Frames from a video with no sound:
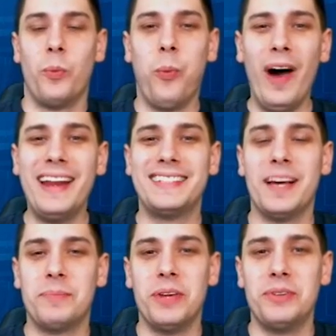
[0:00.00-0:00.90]
What is
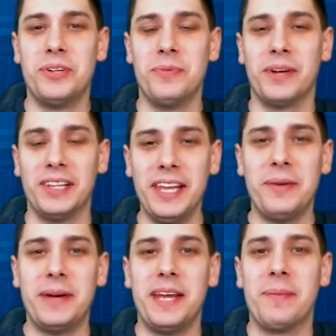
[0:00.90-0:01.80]
up YouTube?
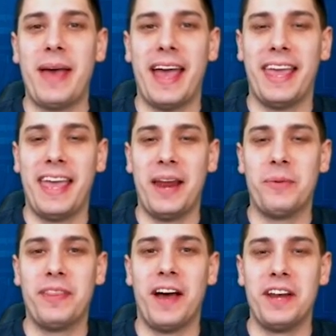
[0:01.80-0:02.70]
Kliquid here back
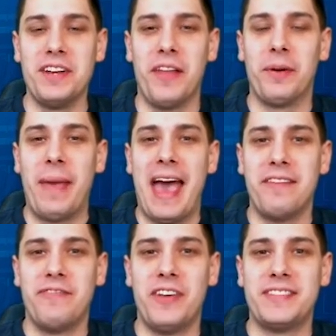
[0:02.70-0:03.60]
again with another
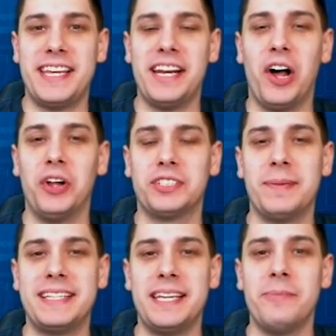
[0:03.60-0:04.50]
Madden 15
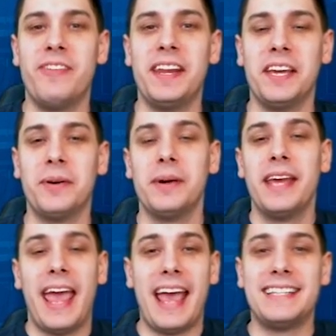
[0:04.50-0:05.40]
Ultimate Team video.
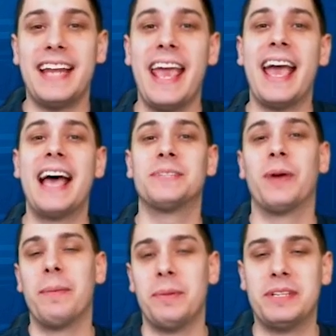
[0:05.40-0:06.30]
And today guys,
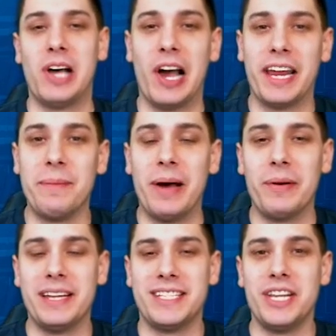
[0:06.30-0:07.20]
what I'm going to be talking
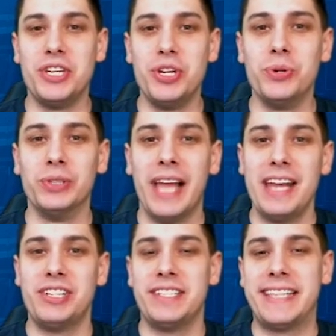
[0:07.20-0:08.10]
about is the new
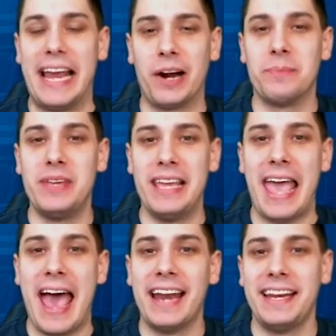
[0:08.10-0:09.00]
legends that are
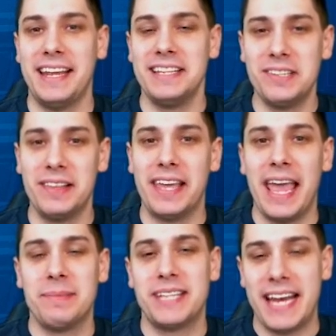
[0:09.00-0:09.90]
being added into the
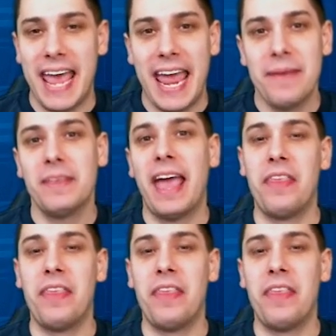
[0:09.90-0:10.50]
game today.